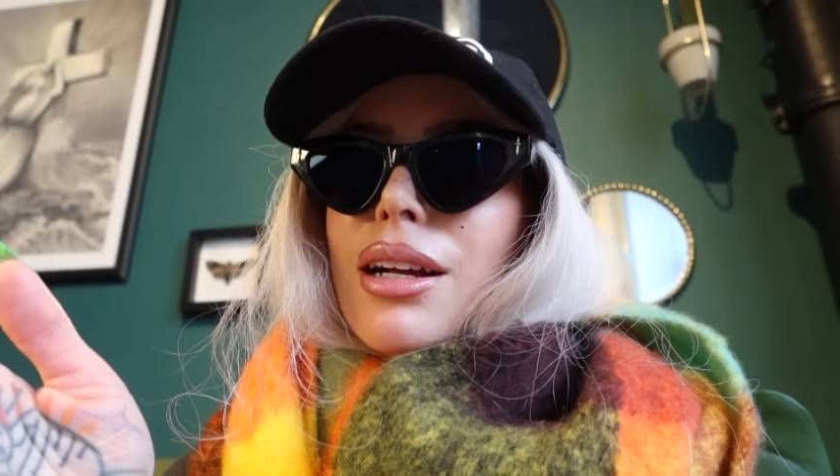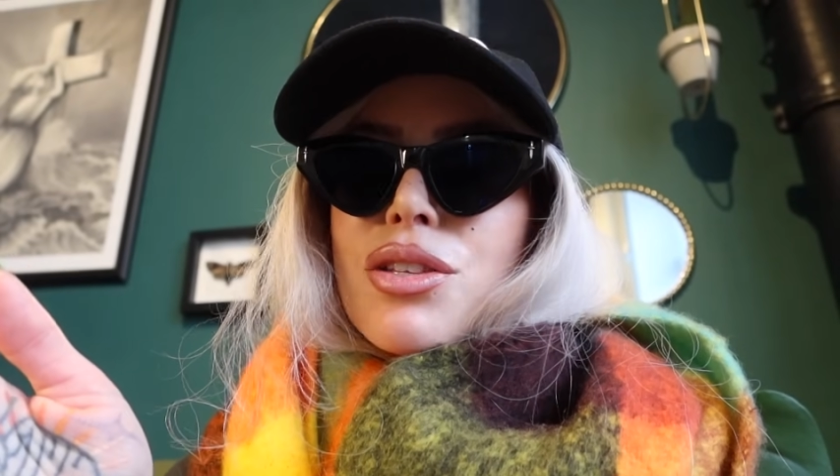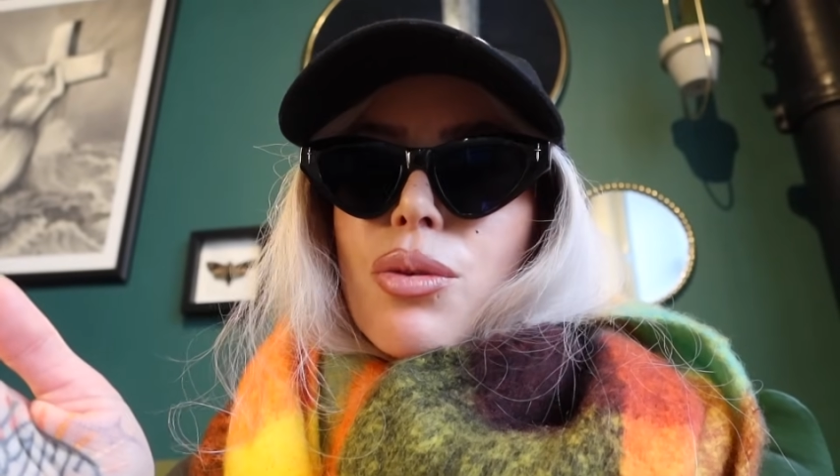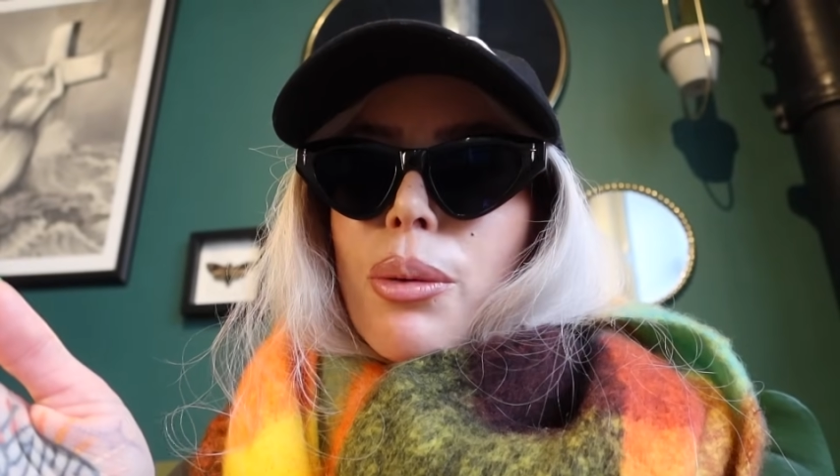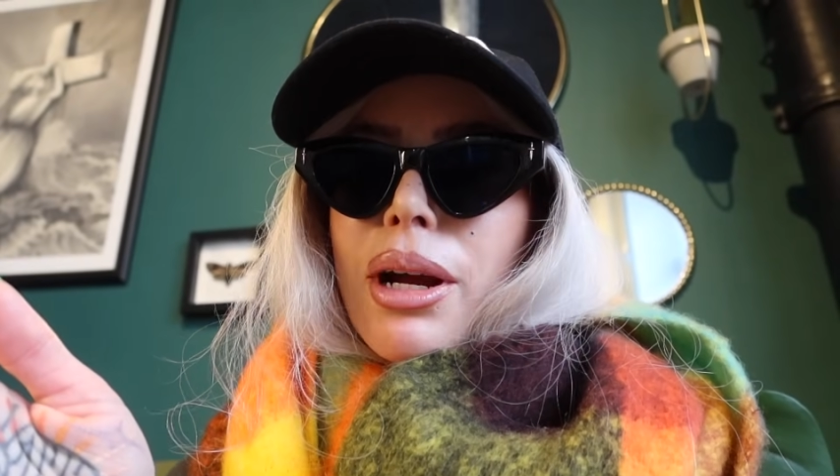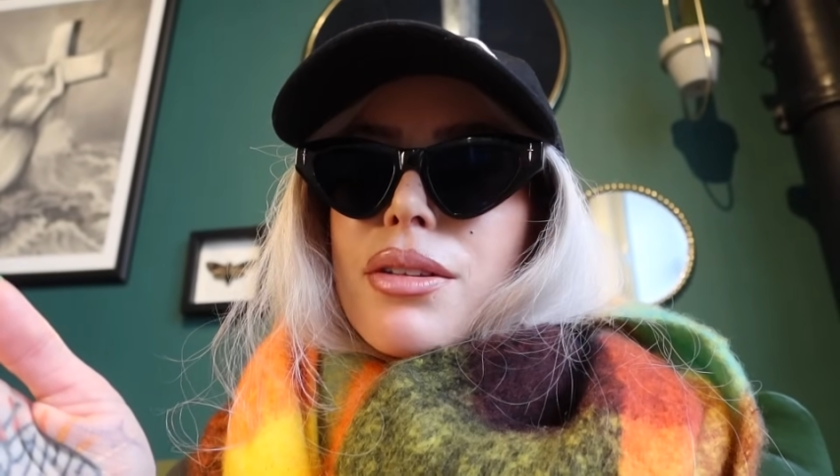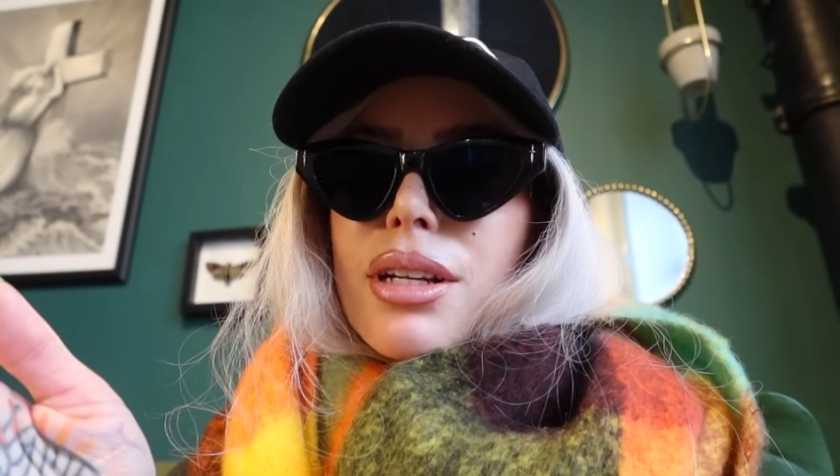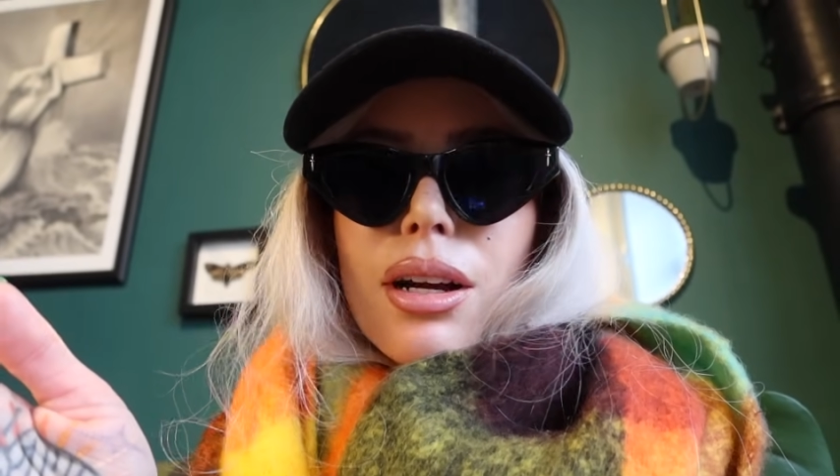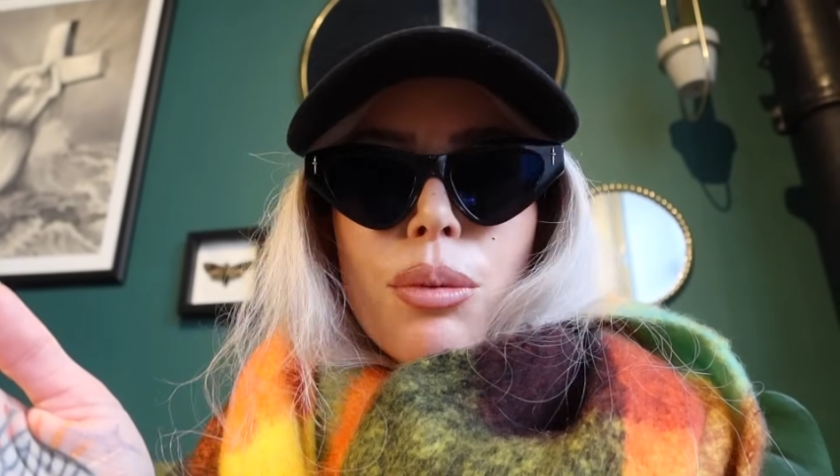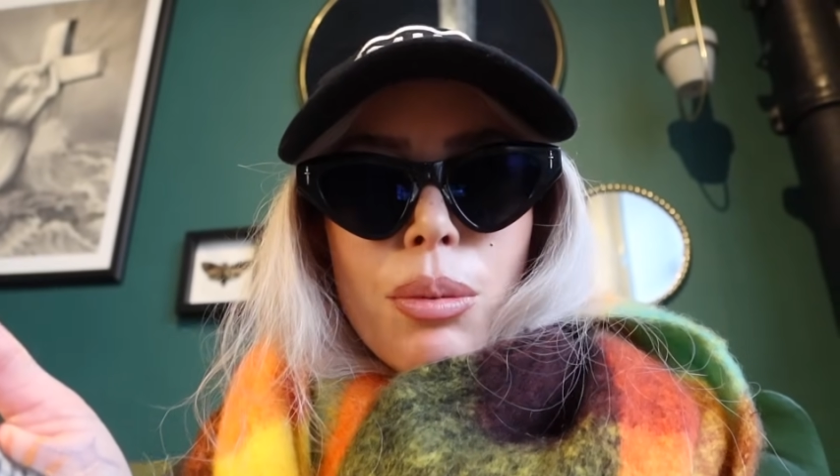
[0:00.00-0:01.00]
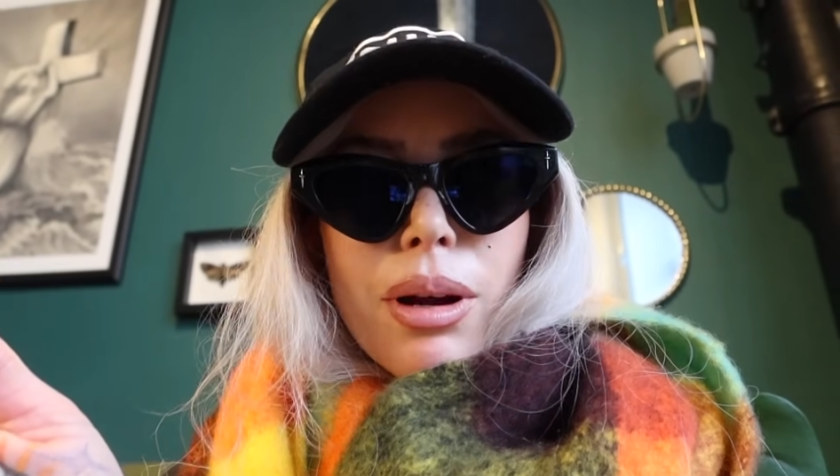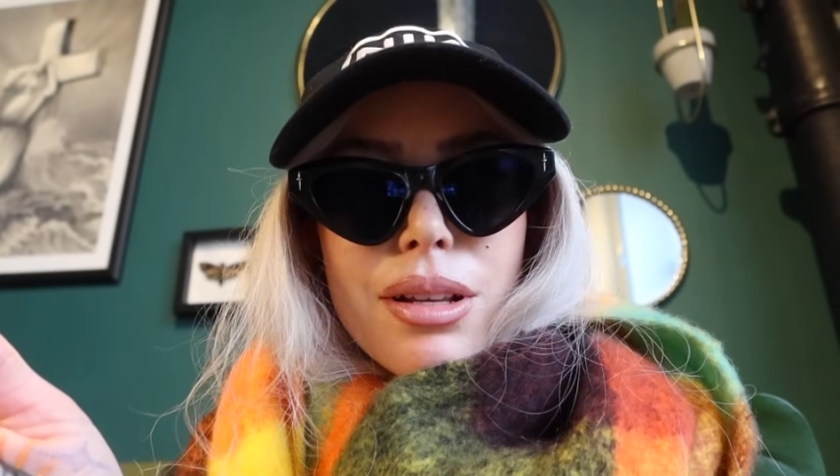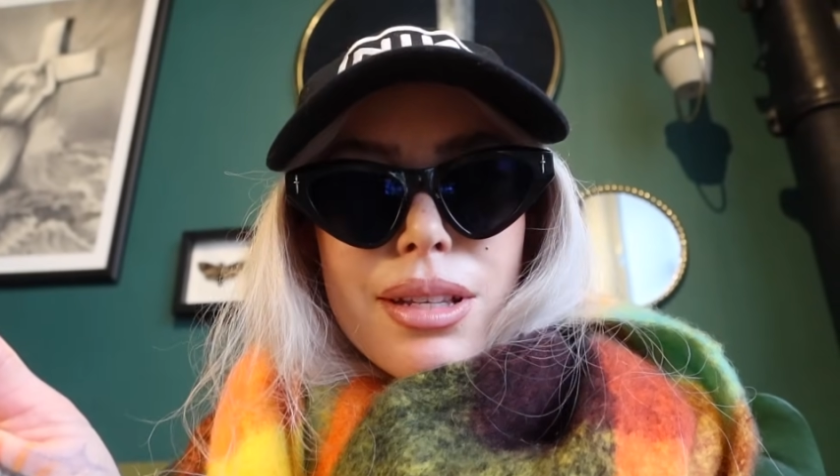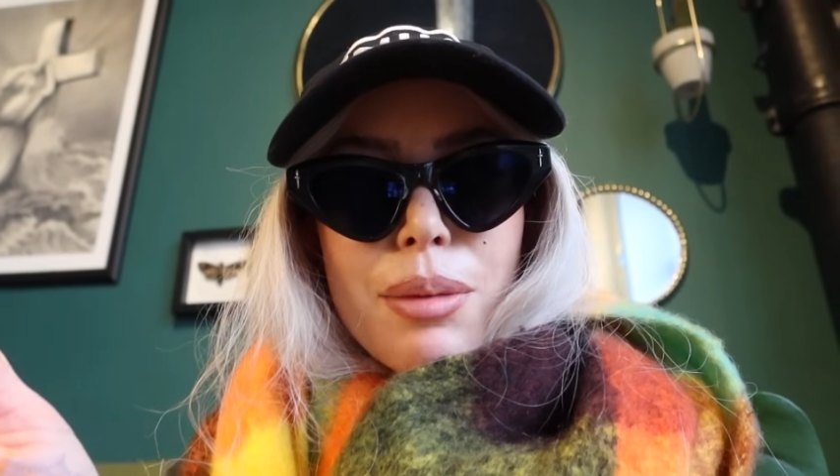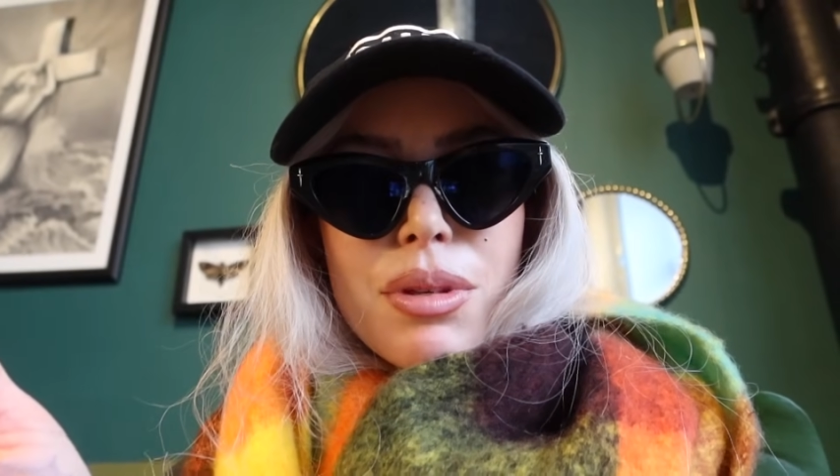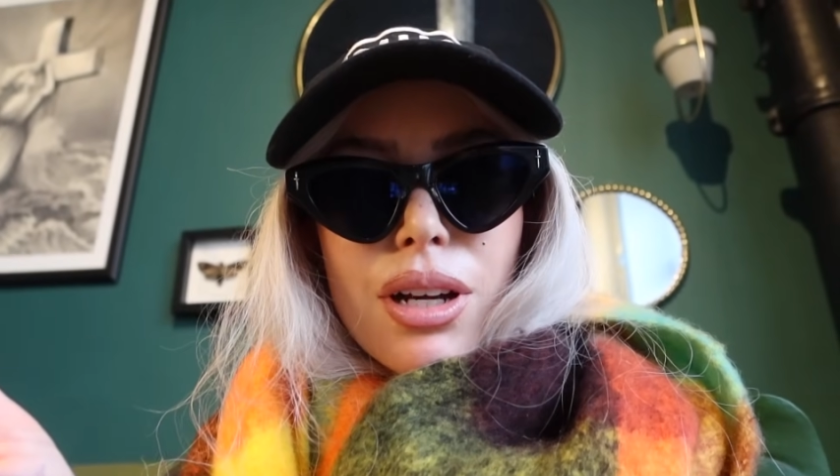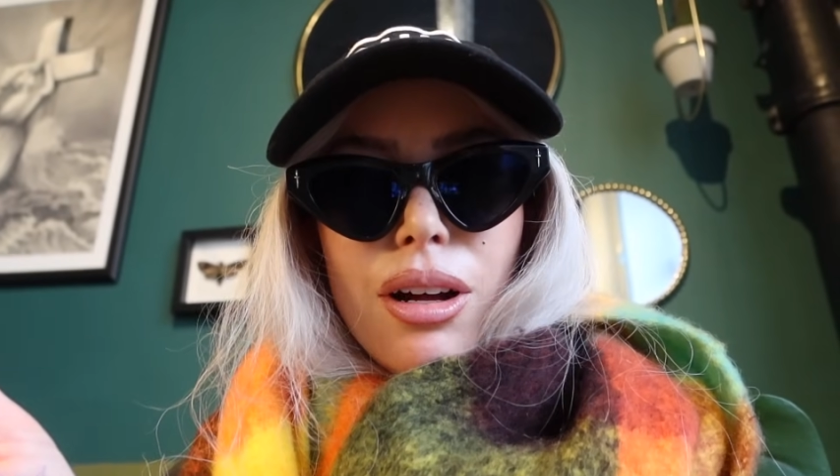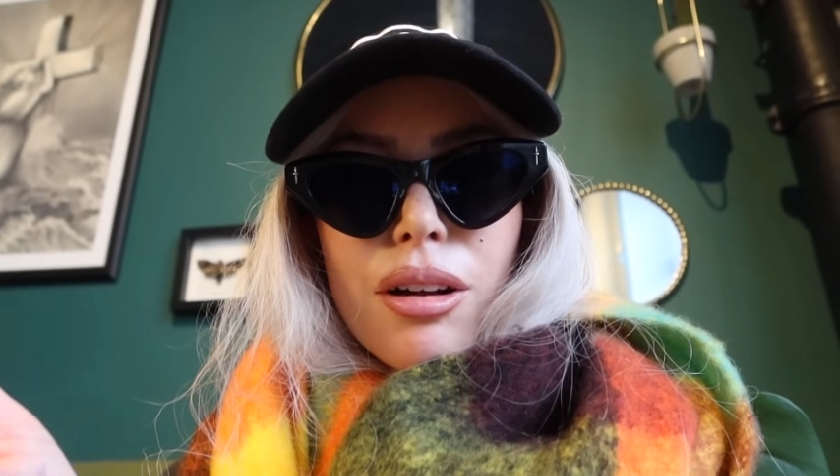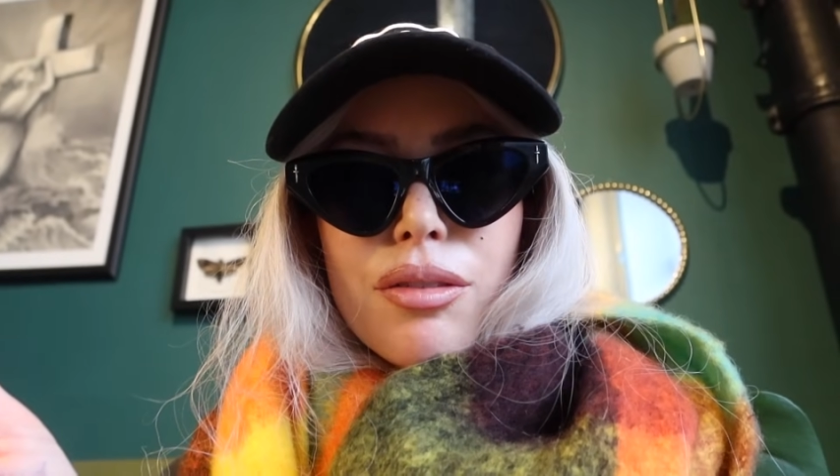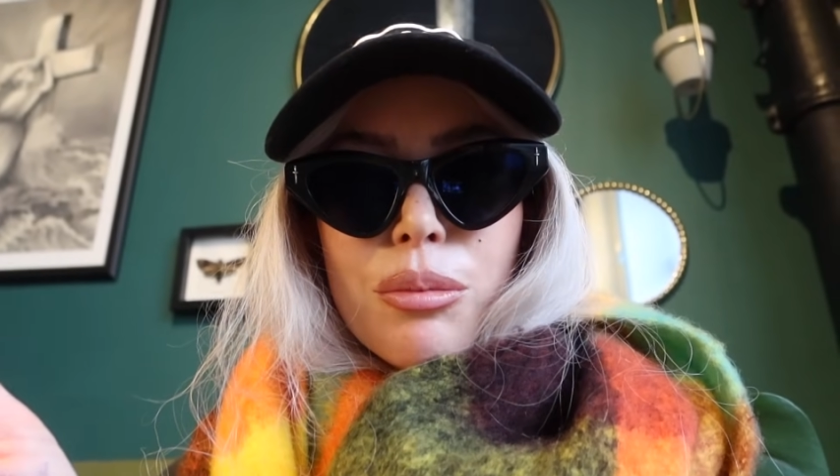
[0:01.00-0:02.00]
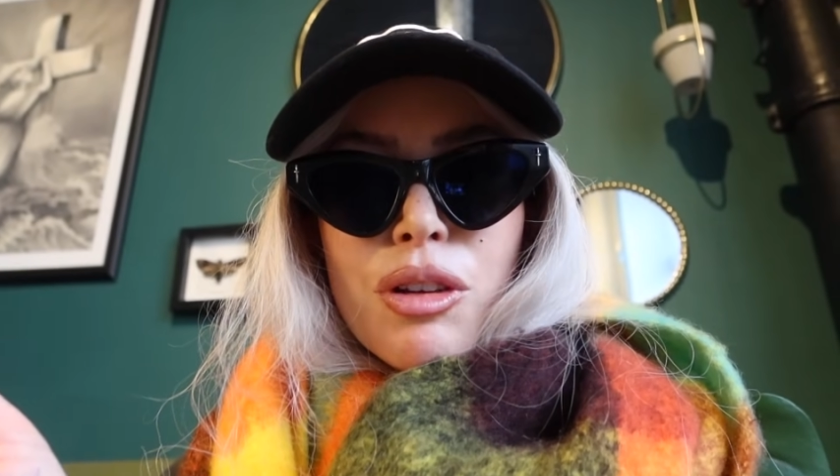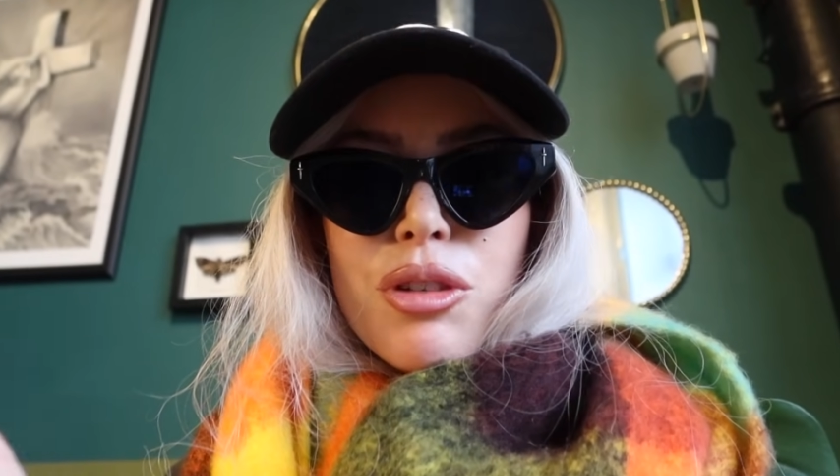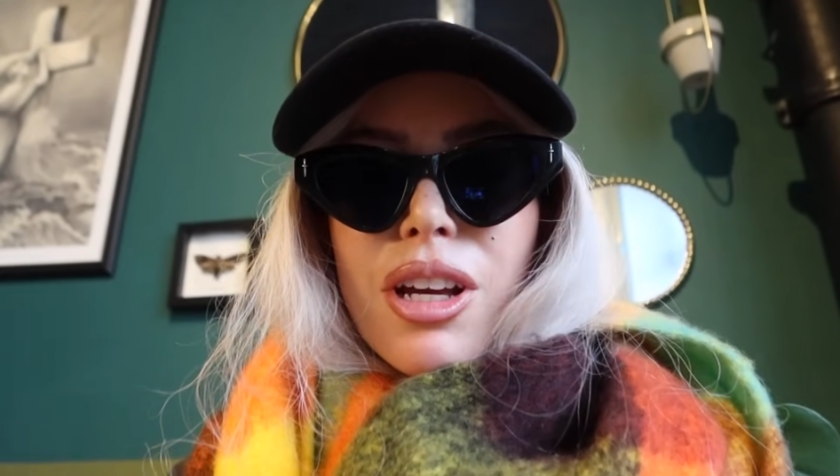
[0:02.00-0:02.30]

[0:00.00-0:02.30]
straight away, I was like, are we wearing the same scarf? And we've